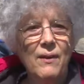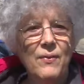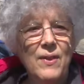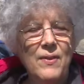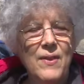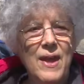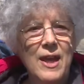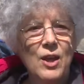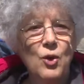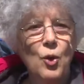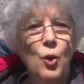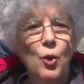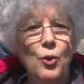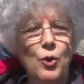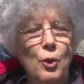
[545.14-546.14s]
out that they can
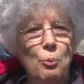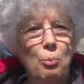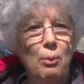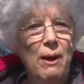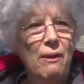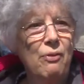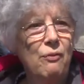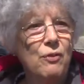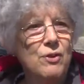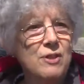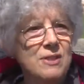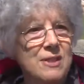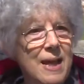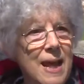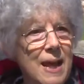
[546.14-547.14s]
hold their breath for
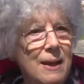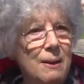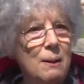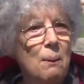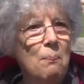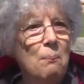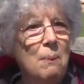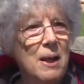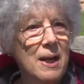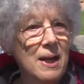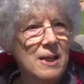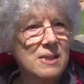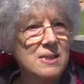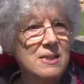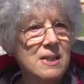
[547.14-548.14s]
10
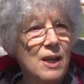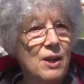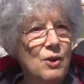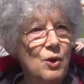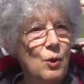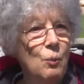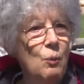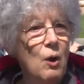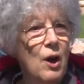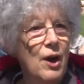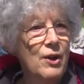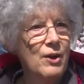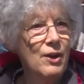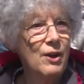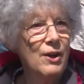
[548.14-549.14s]
minutes
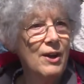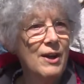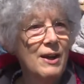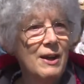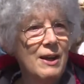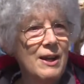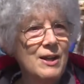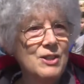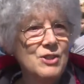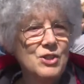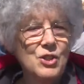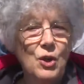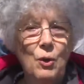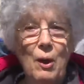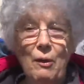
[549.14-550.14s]
underwater.
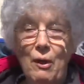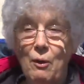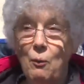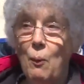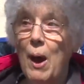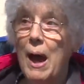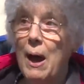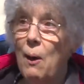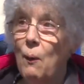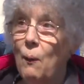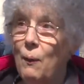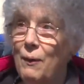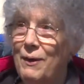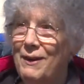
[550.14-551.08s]
So I thought, wow,